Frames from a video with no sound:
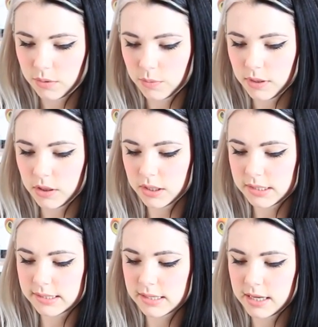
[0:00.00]
what
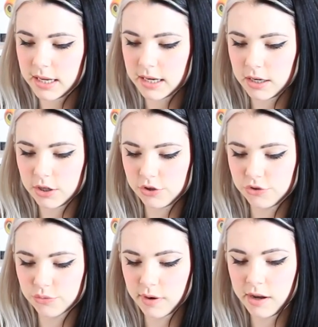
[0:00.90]
looks like a
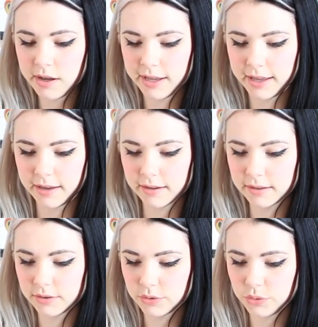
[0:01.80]
drawing.
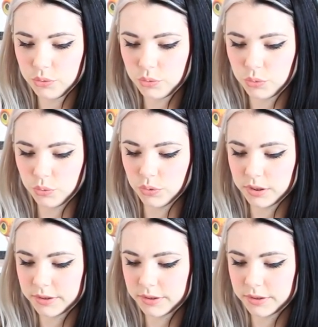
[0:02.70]
Ooh.